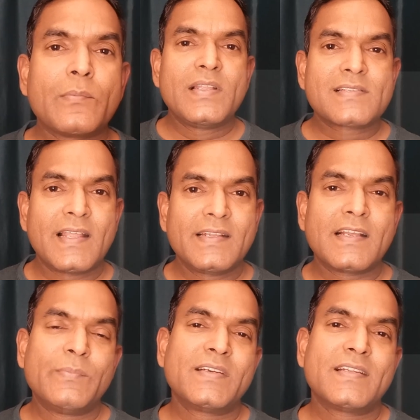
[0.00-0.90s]
Please
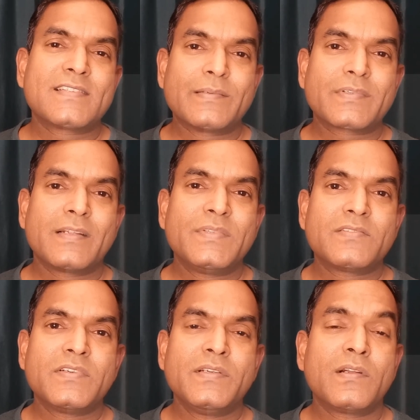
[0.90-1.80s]
like, comment and subscribe
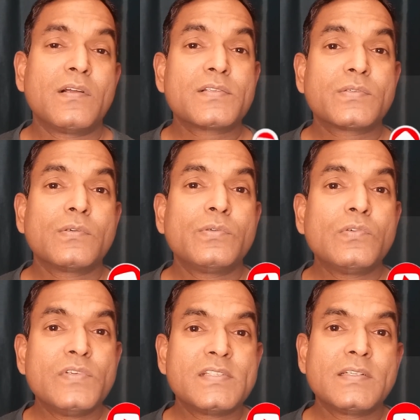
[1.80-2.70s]
this video, and also
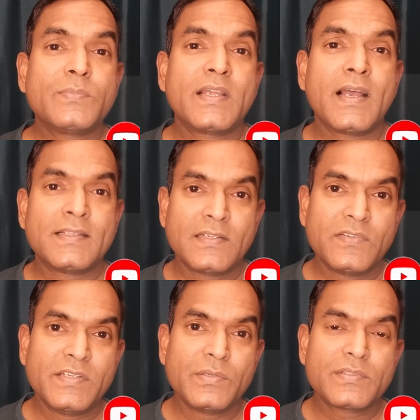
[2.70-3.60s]
do visit my other
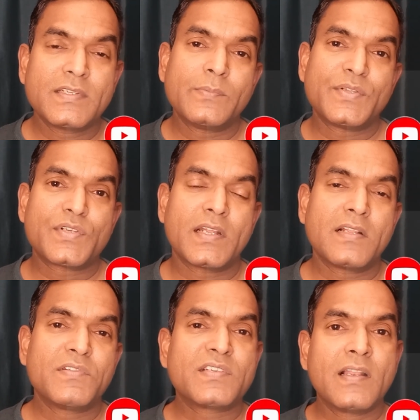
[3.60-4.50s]
videos in my
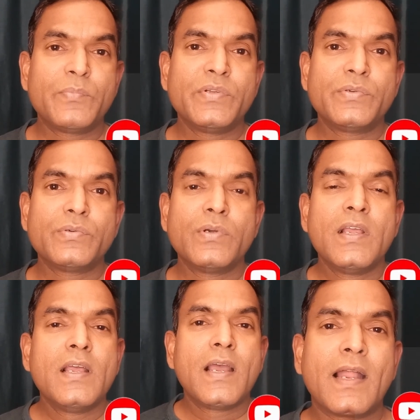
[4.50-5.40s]
channel which help you to
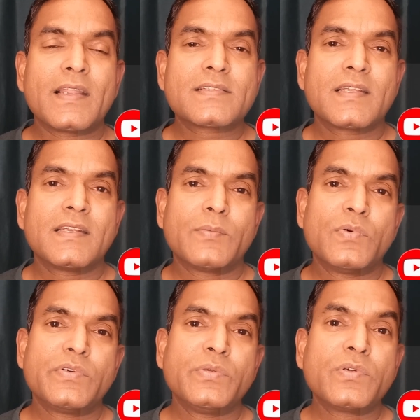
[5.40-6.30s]
understand
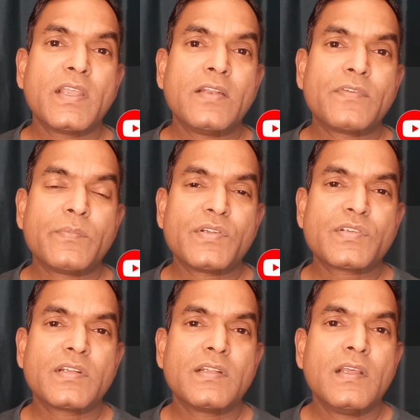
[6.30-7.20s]
about UK
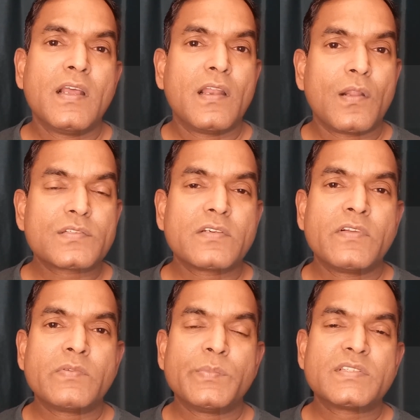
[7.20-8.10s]
information. Lots
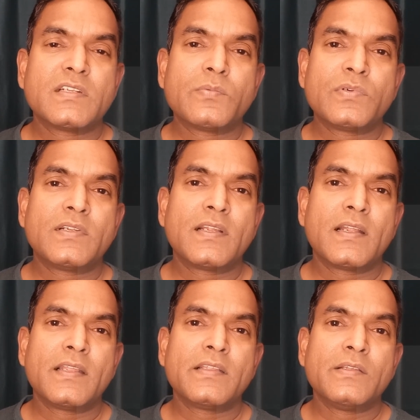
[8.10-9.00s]
of information about
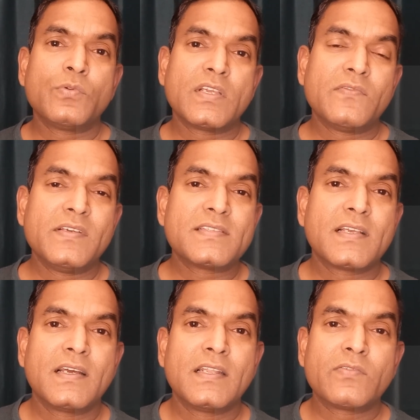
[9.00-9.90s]
regarding UK
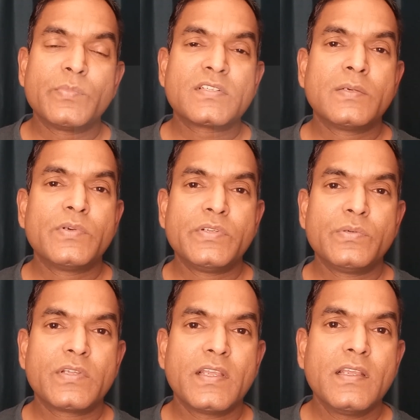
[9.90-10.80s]
visa and information about
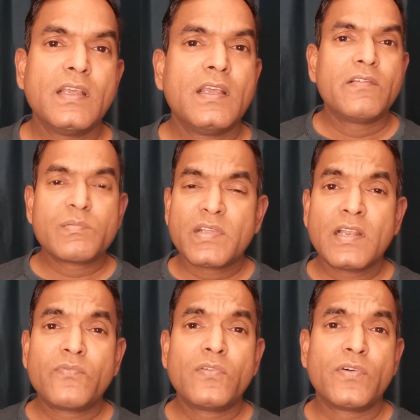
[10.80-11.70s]
UK. It will be
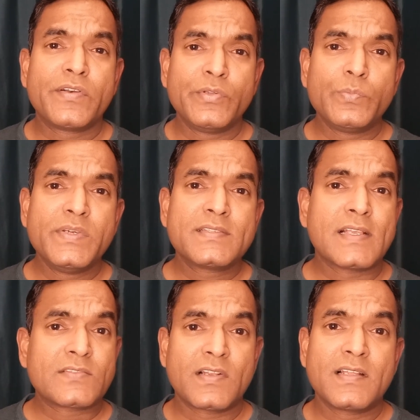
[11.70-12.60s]
helpful for
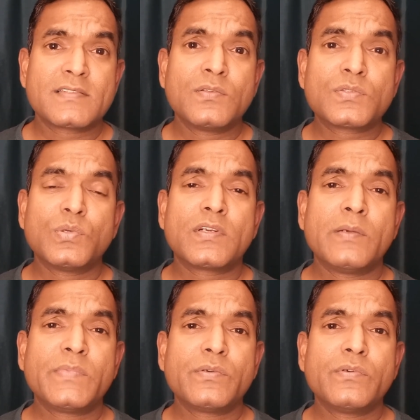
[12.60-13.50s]
newbies as well as those who
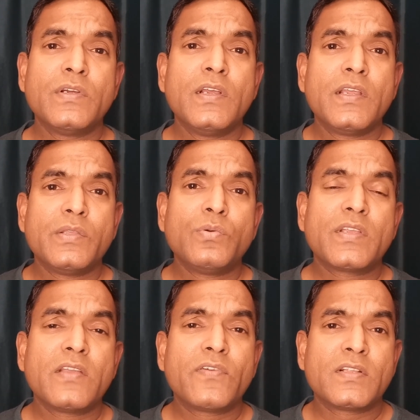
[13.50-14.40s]
come to
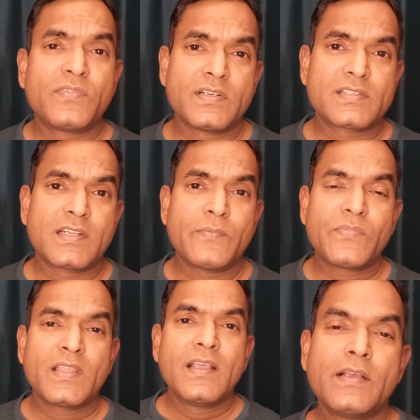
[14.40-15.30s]
UK for the first
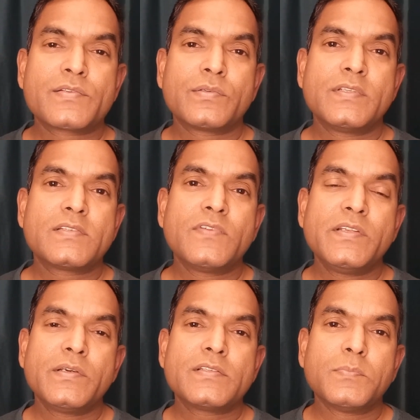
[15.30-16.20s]
time. So this
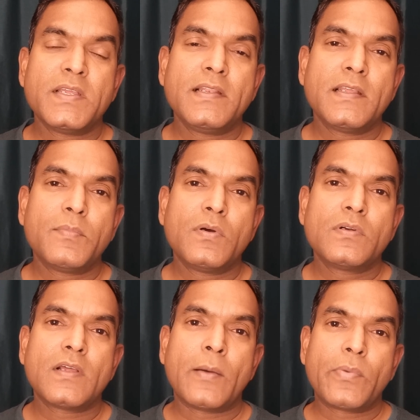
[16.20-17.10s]
video is mainly
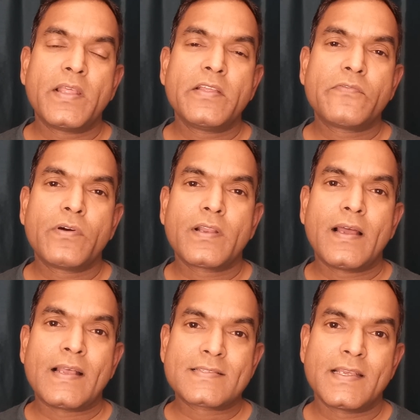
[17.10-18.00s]
about applying
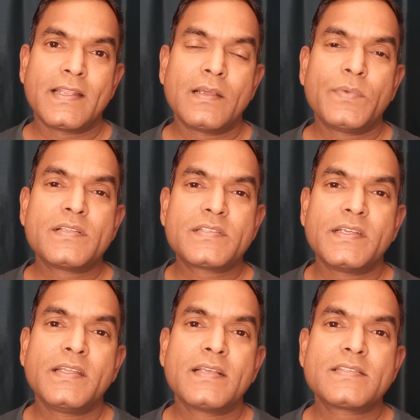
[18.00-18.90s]
for asylum and
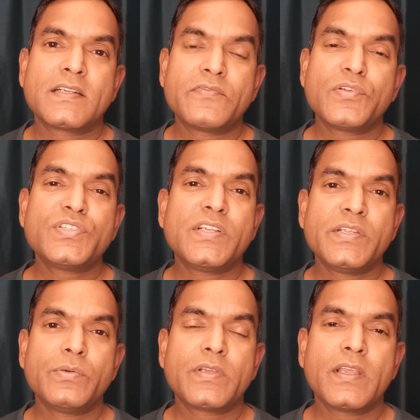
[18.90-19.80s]
staying as a refugee
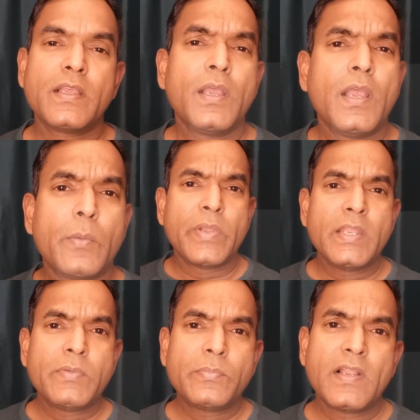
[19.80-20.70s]
in UK.
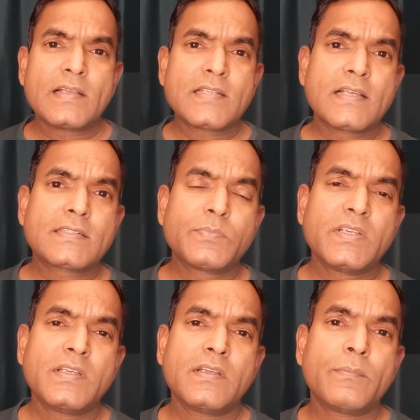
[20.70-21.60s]
Many people has asked
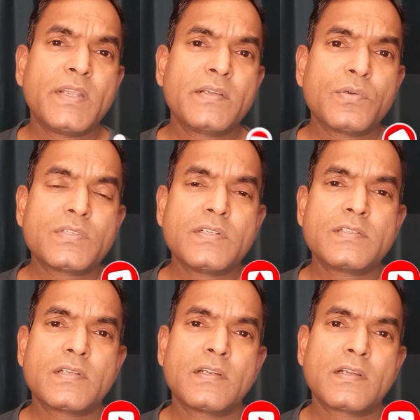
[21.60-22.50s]
me many
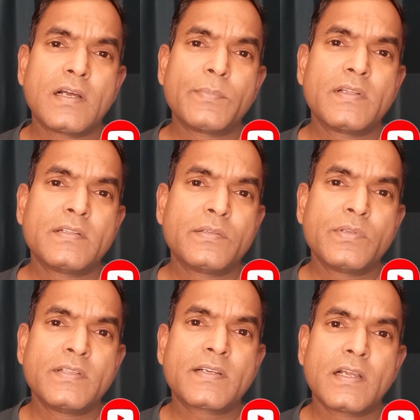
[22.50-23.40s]
questions and
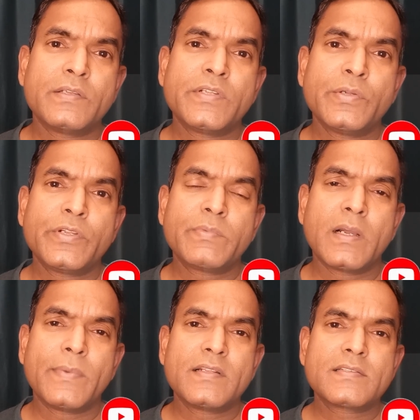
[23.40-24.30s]
during the in the YouTube
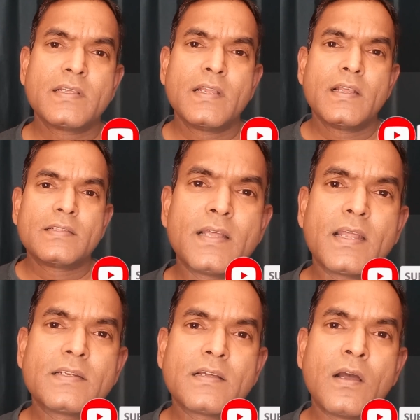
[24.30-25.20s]
comments
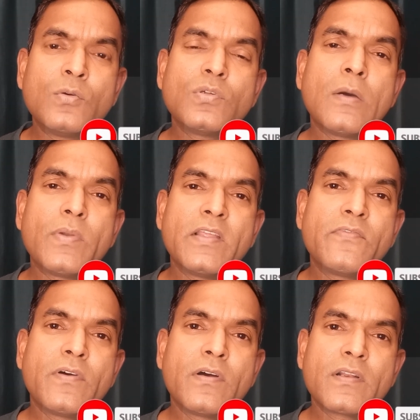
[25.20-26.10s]
that how to apply
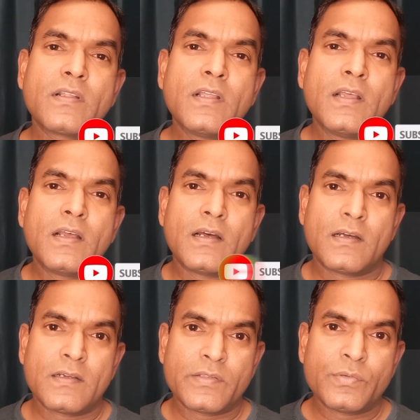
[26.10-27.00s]
for
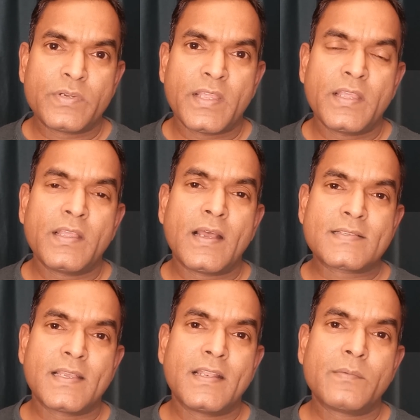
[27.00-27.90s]
UK
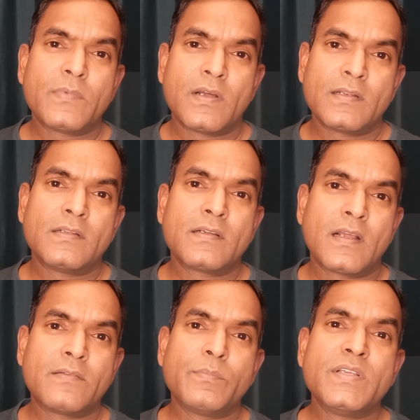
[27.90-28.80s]
asylum
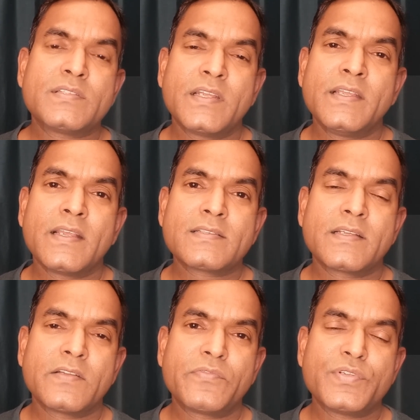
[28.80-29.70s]
and be staying
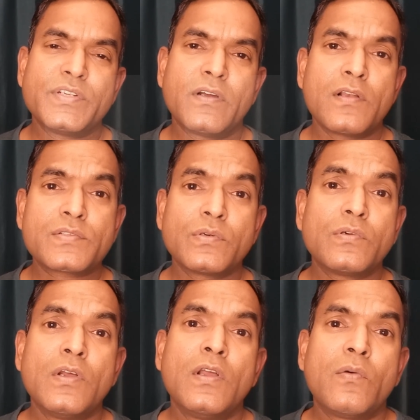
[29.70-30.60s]
as a refugee.
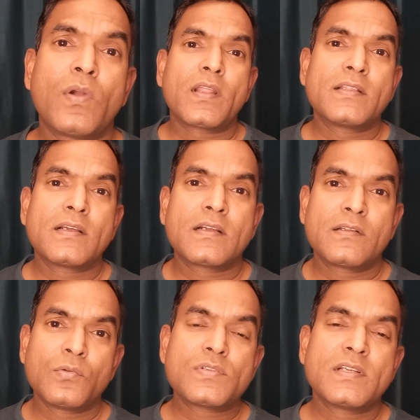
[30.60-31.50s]
Also, what are the
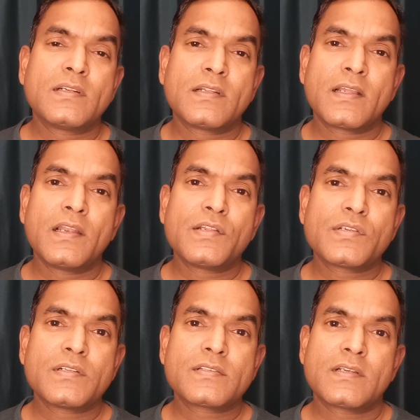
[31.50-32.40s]
rules and
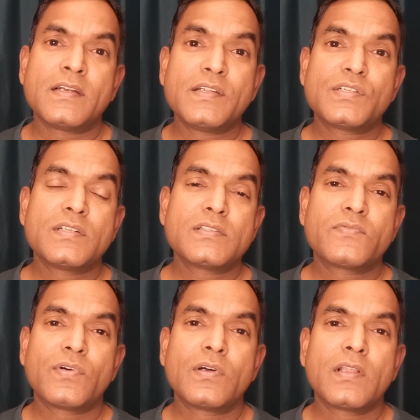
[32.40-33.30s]
regulations,
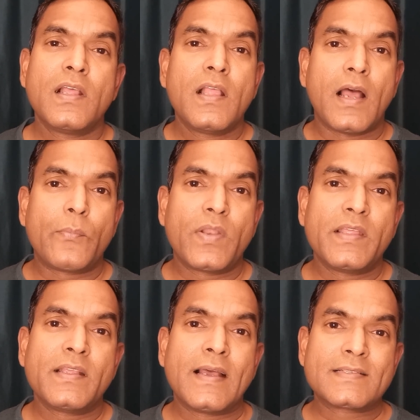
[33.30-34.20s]
conditions for
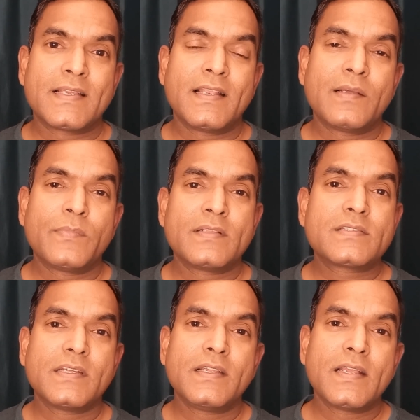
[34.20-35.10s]
applying asylum and
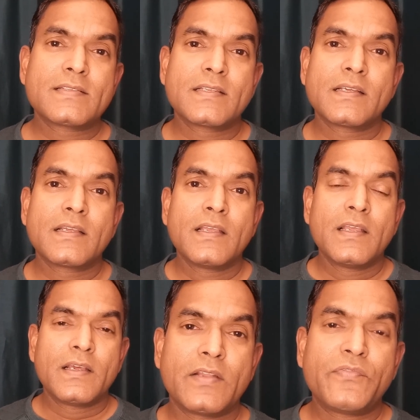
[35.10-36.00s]
staying as a
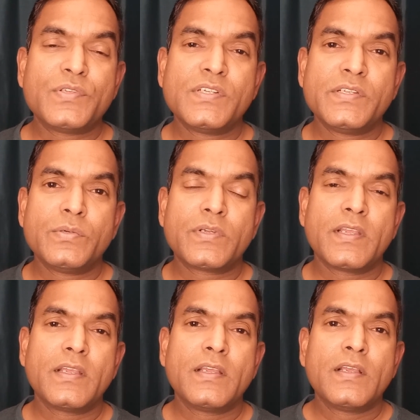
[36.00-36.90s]
refugee in
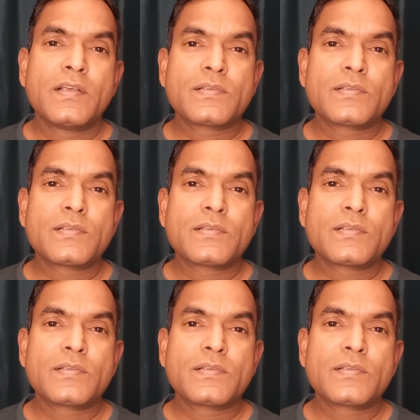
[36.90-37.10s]
UK.